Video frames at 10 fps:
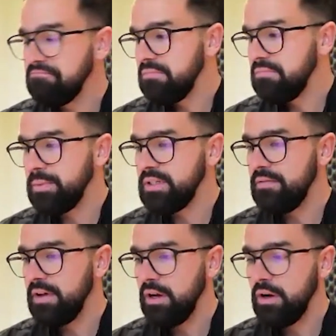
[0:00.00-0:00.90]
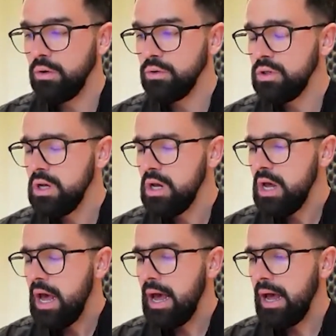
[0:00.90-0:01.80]
specific goals
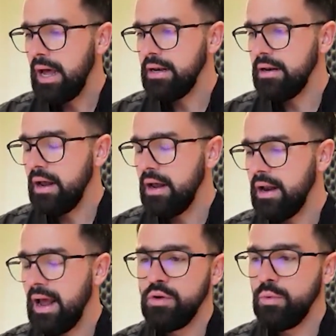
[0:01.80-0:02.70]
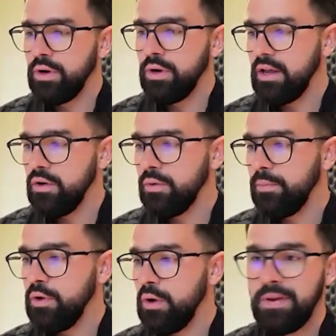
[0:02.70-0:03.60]
and how you want to get
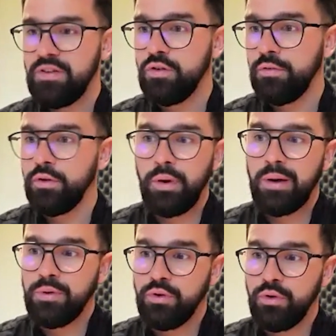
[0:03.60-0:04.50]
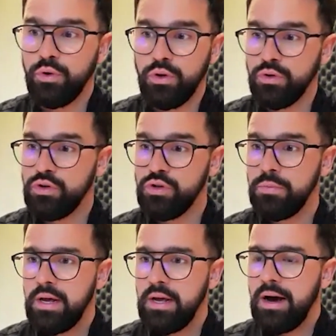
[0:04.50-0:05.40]
your business off the ground with Google,
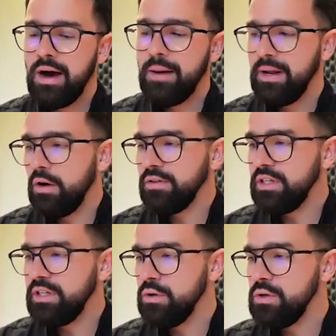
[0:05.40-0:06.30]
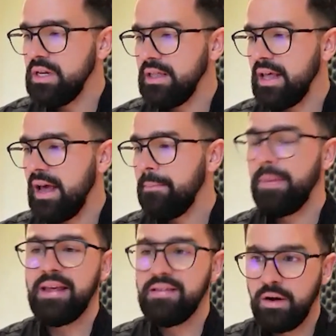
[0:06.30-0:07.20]
YouTube. I mean, obviously using their
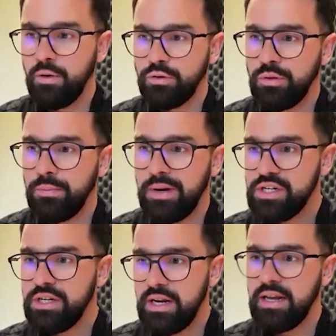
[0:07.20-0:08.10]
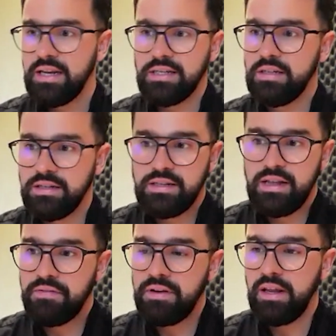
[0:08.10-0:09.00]
basic automation is
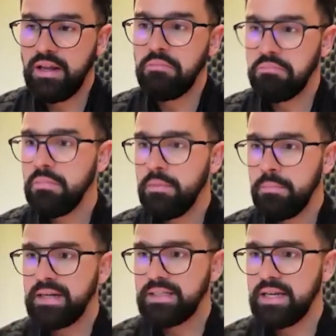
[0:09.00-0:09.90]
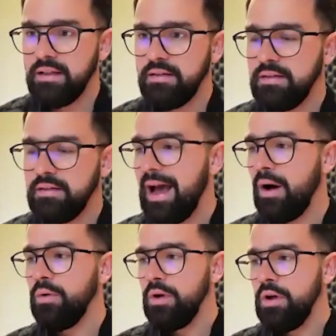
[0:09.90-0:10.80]
definitely makes sense.
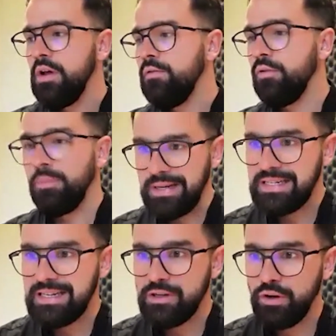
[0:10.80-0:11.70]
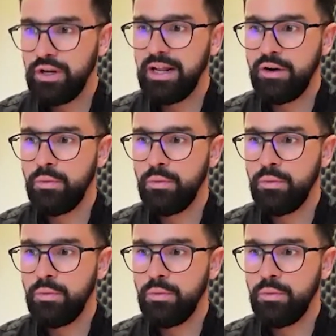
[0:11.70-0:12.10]
Now, for a business that's looking